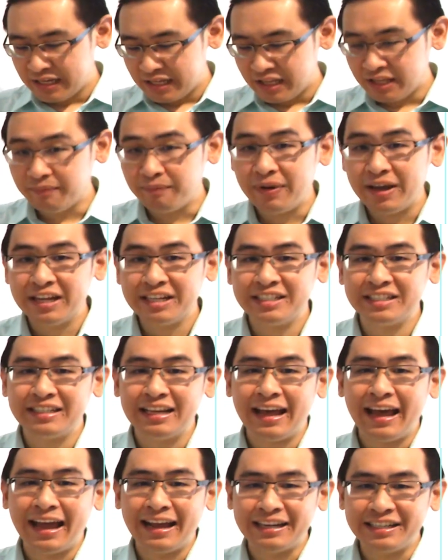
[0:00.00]
The best
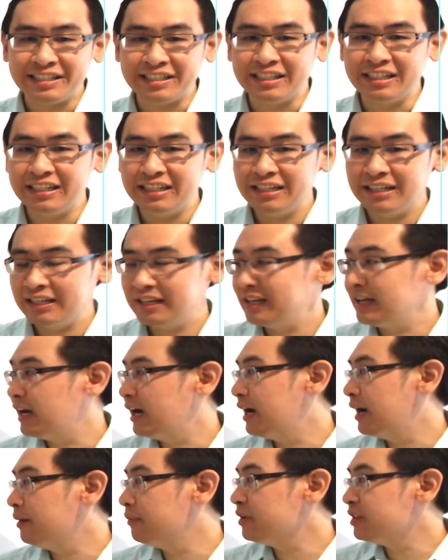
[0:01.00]
answer
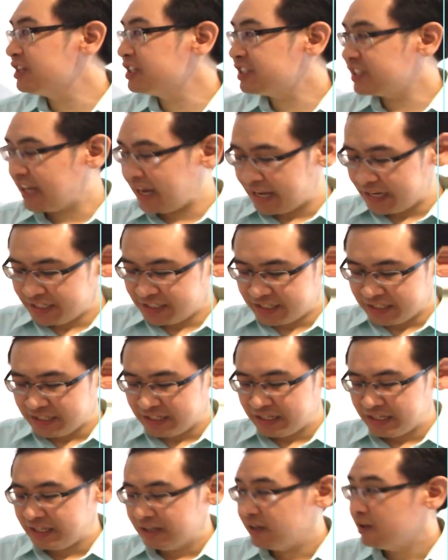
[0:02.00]
in this case,
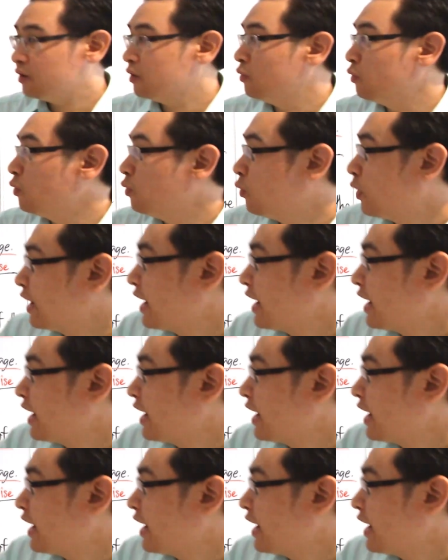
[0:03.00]
one